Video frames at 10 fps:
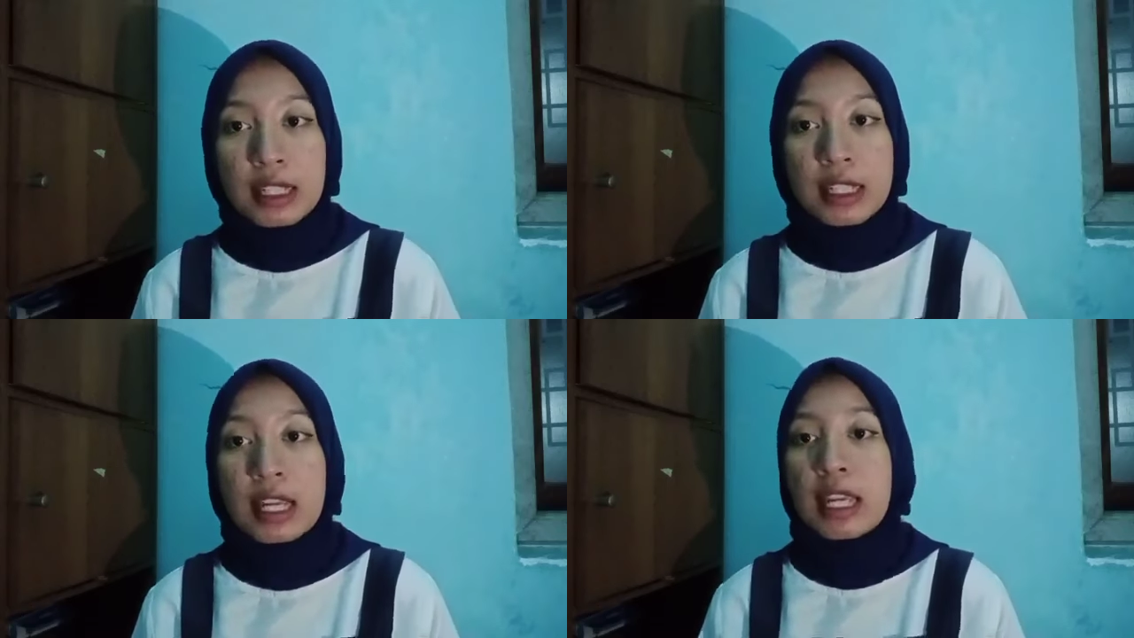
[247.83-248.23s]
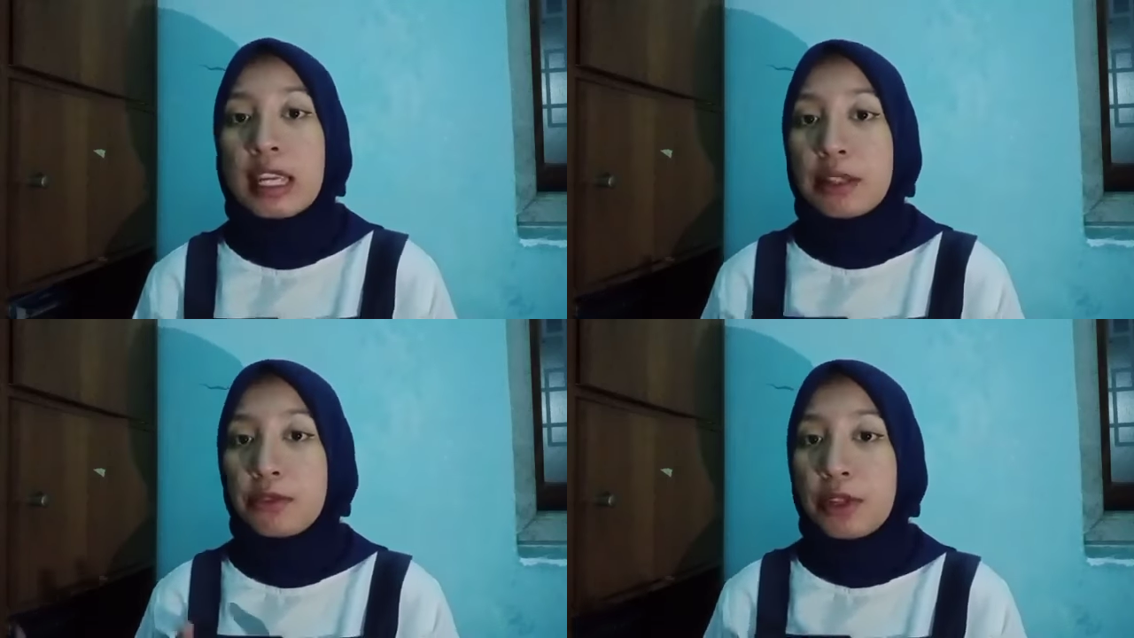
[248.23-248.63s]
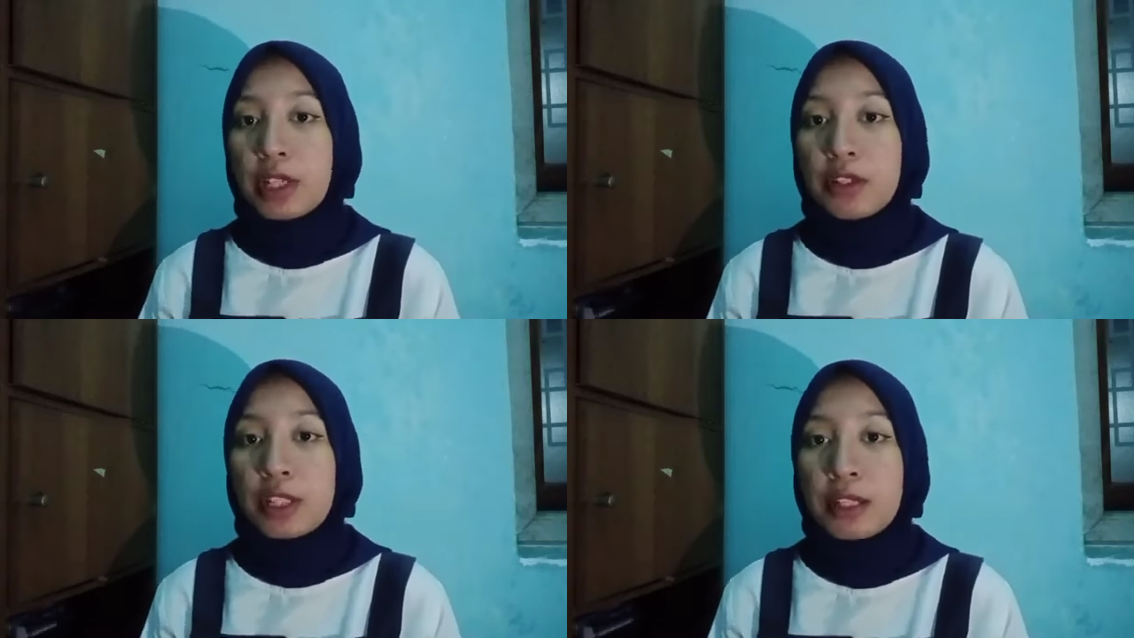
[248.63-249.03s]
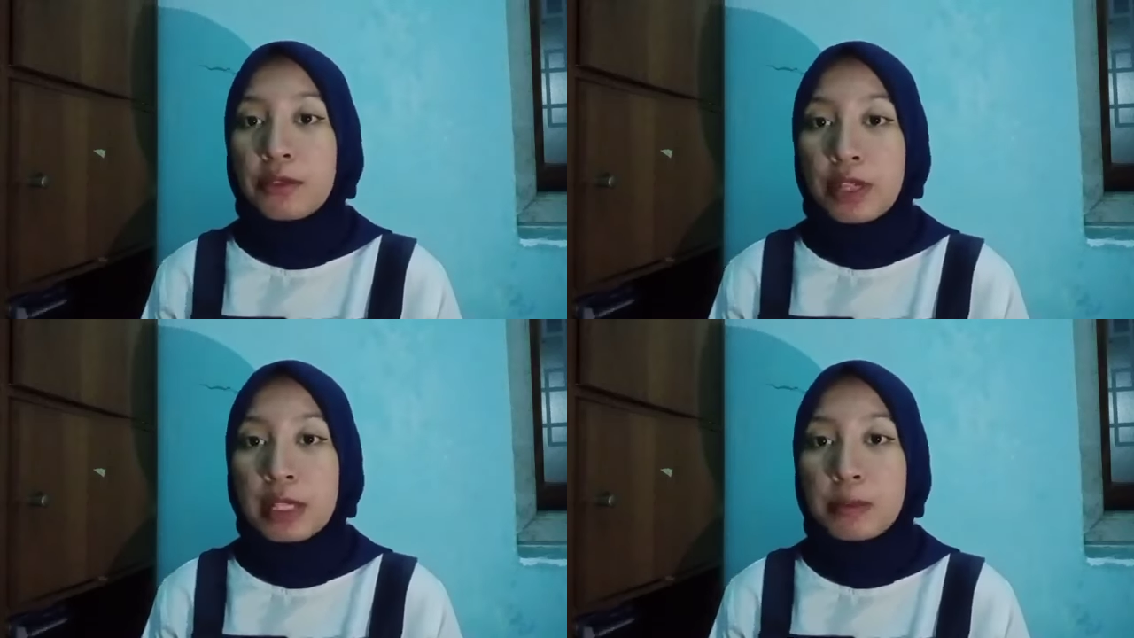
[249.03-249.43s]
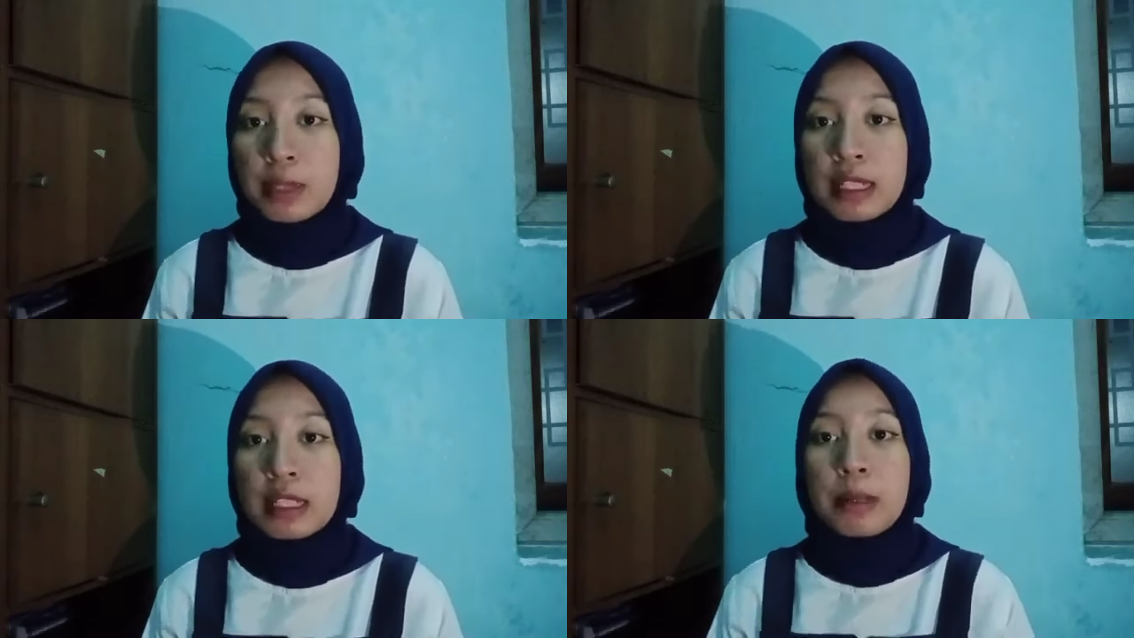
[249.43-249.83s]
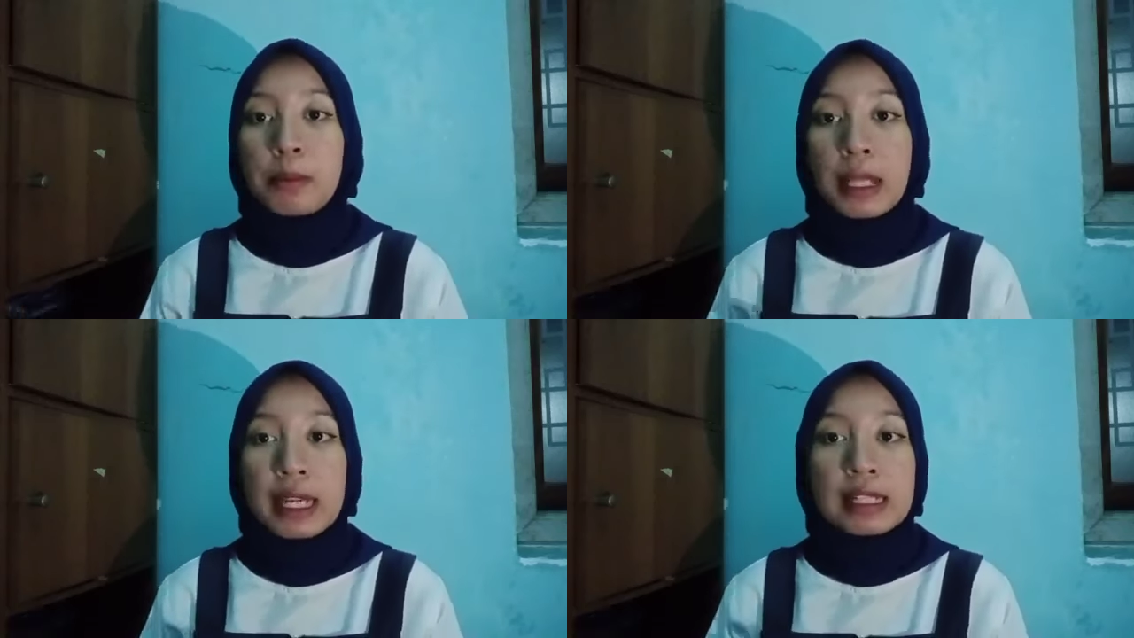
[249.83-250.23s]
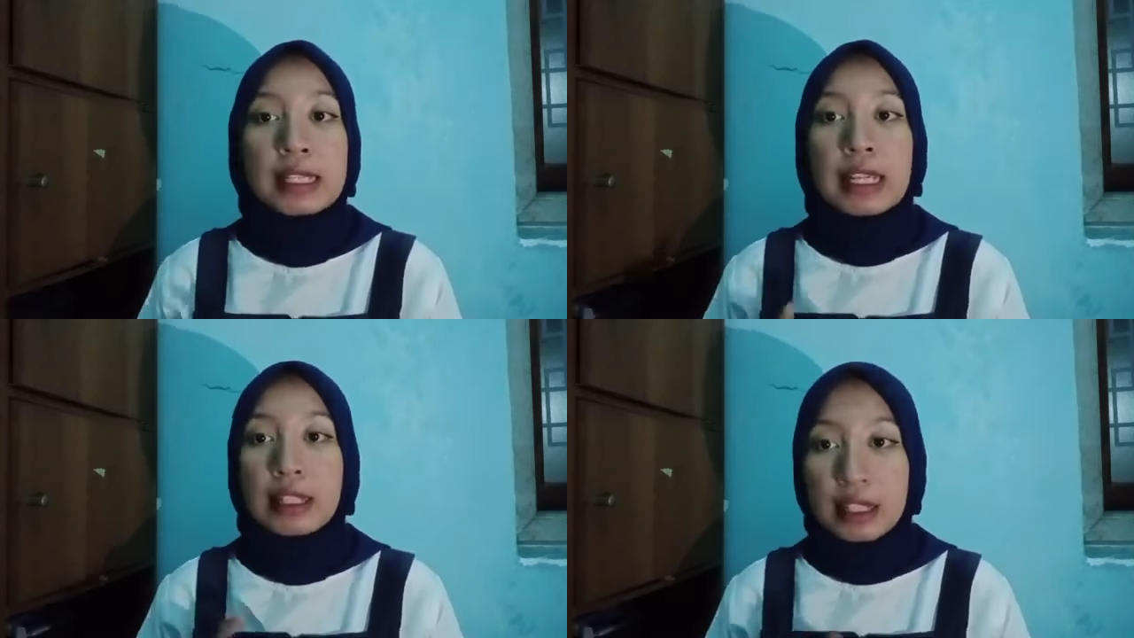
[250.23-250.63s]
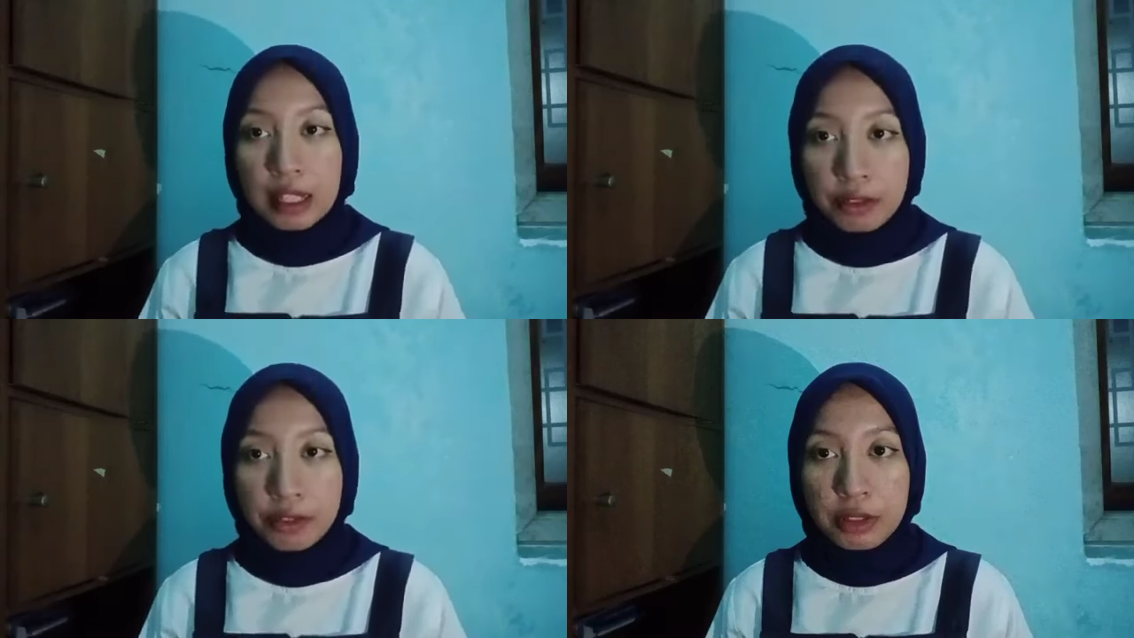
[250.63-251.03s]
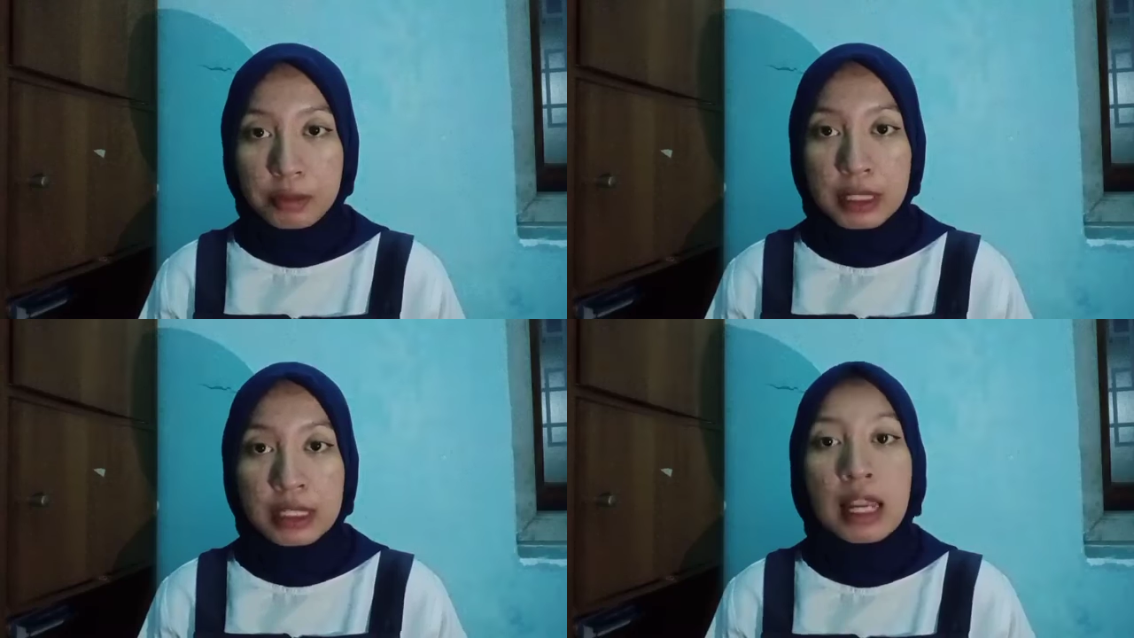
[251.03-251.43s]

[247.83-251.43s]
in various investment plans and government